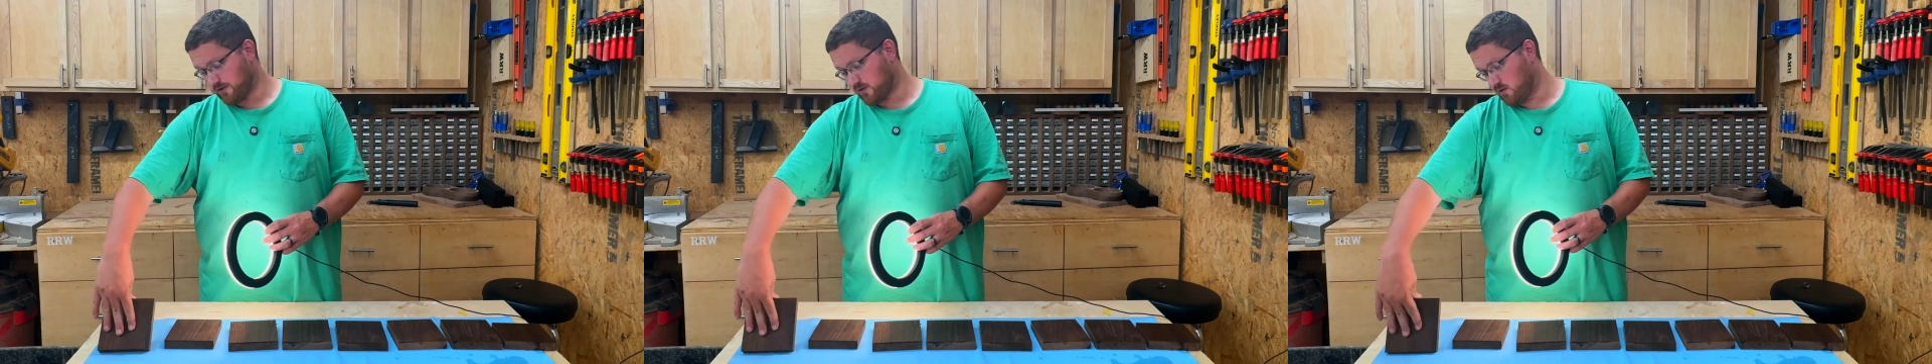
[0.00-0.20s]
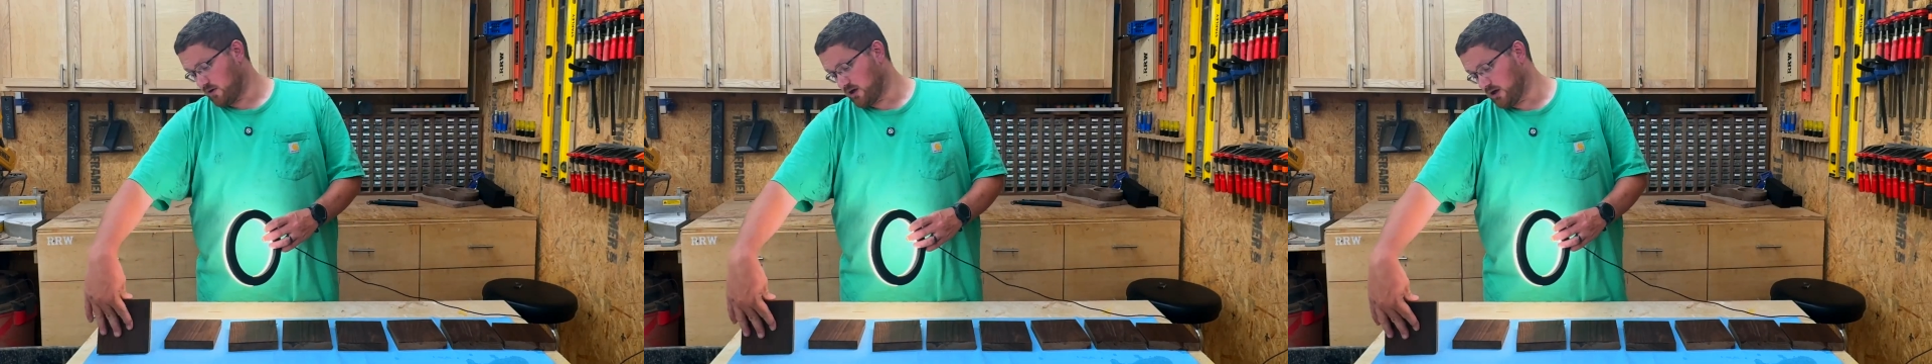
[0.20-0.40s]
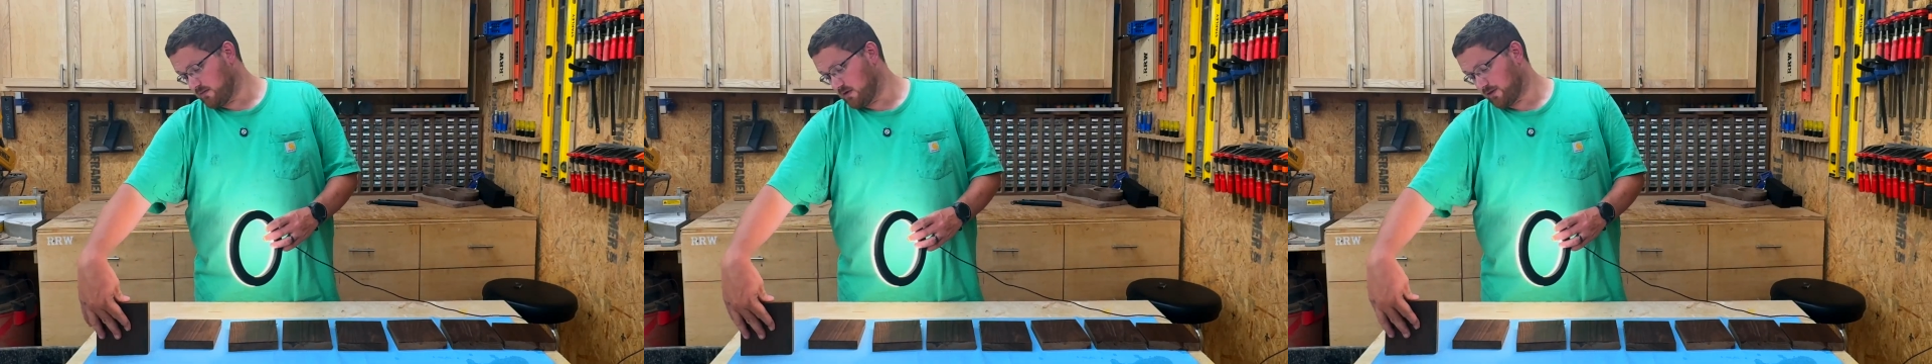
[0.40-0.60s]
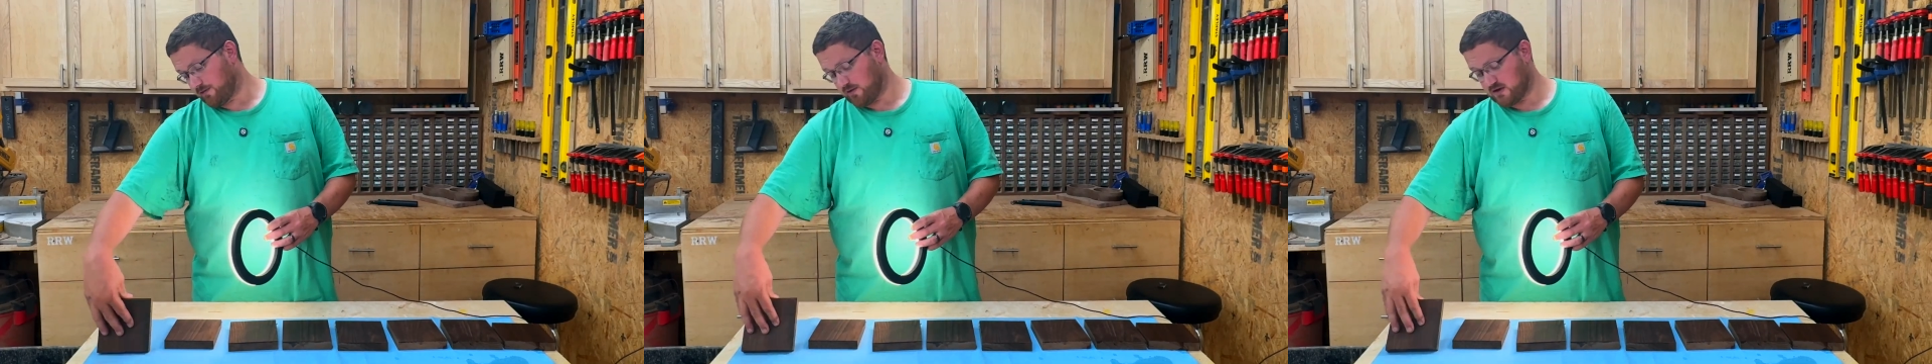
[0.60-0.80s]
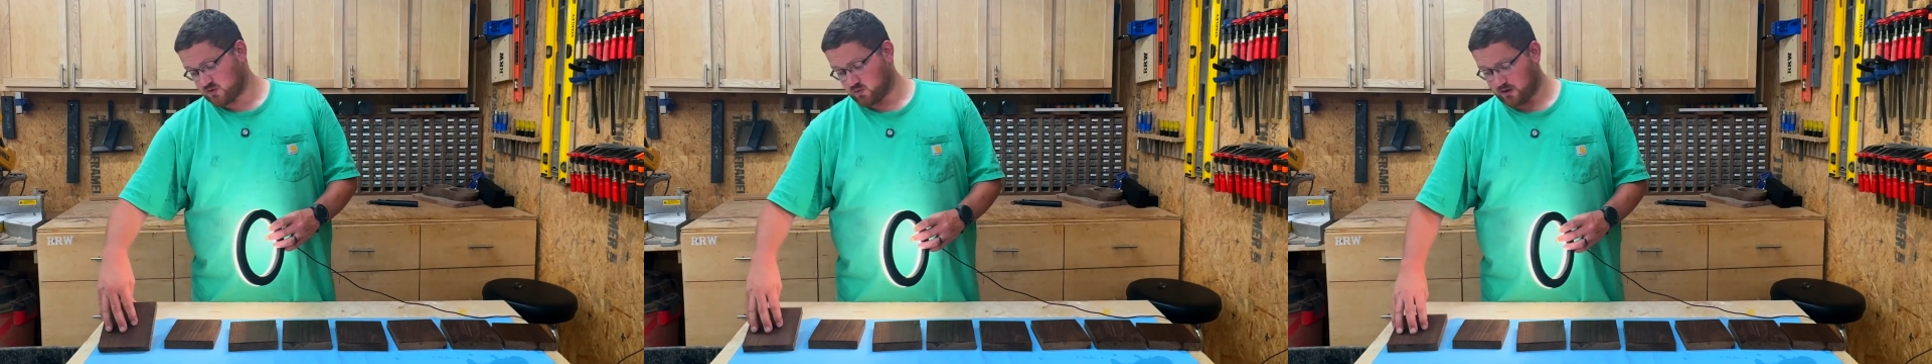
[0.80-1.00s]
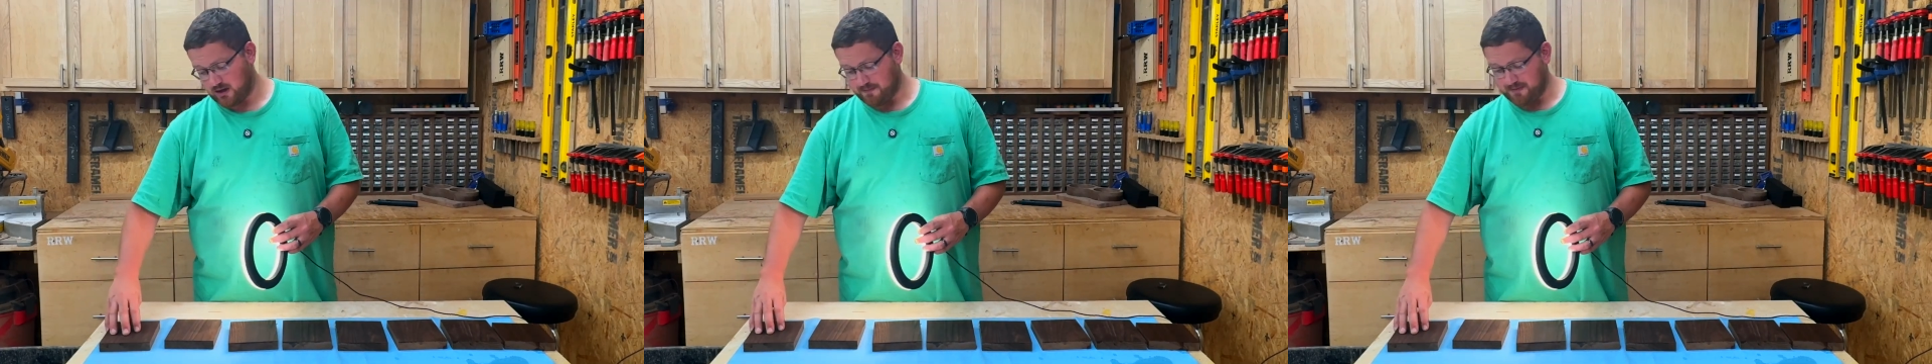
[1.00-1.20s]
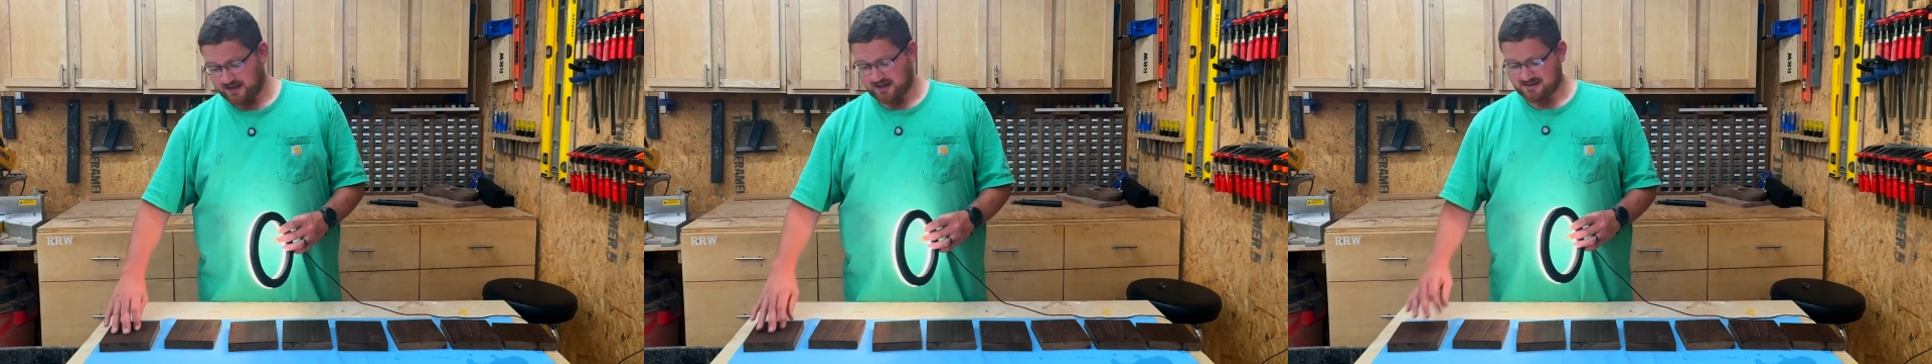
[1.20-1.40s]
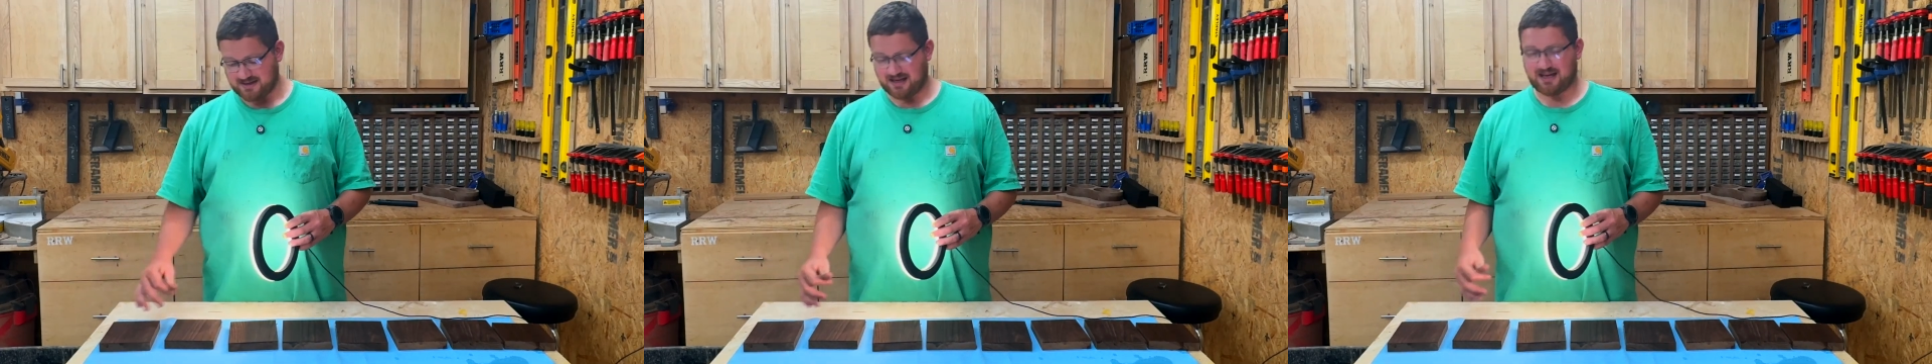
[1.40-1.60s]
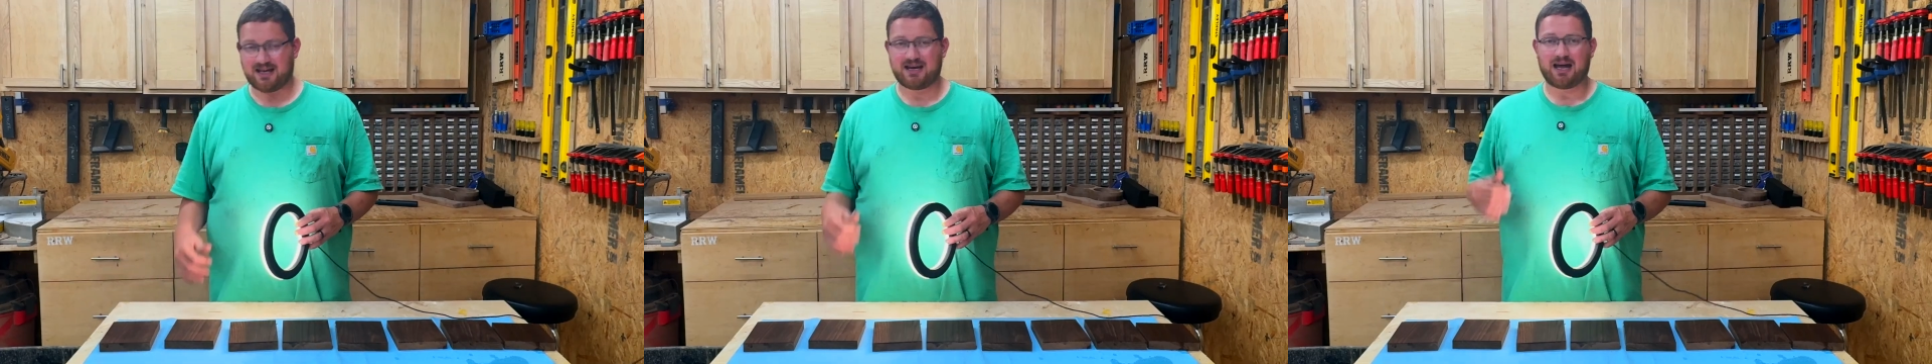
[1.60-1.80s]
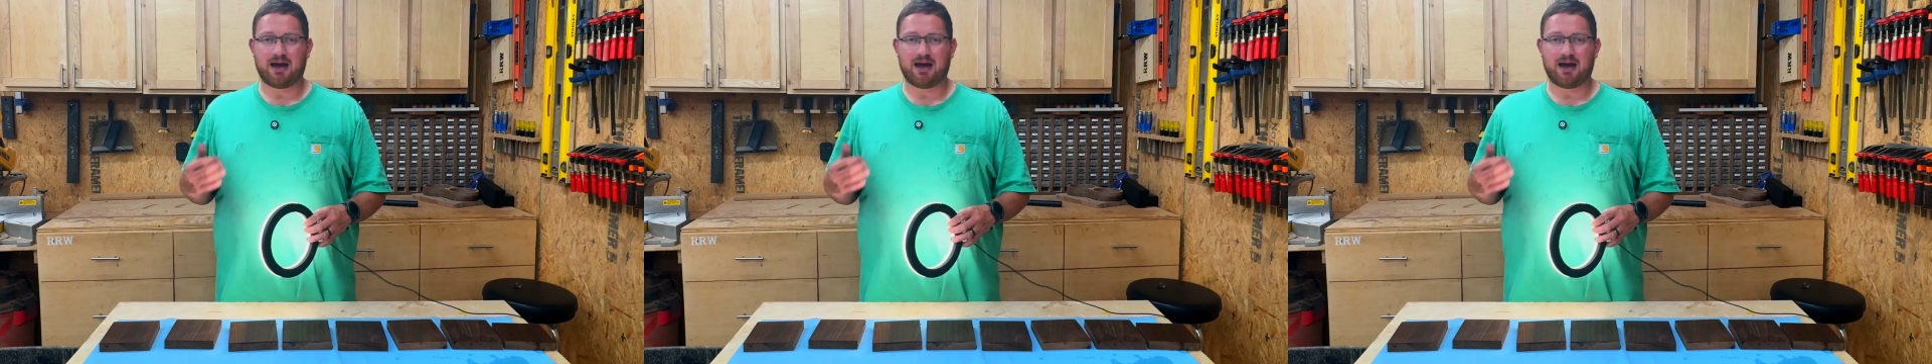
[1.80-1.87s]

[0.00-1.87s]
going up to 320 because again,